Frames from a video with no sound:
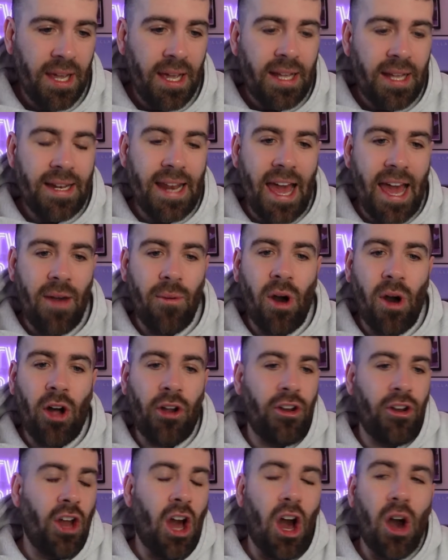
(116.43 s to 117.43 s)
Now, I
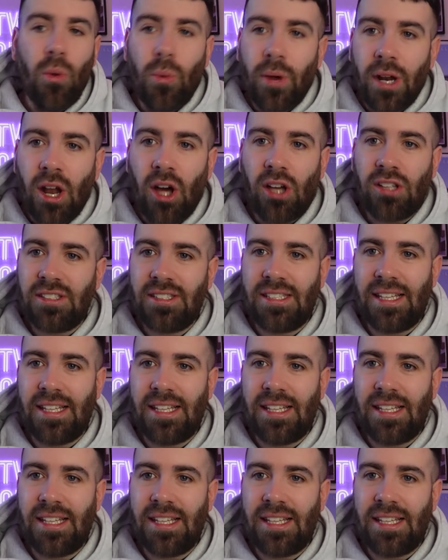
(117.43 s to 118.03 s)
know we lost the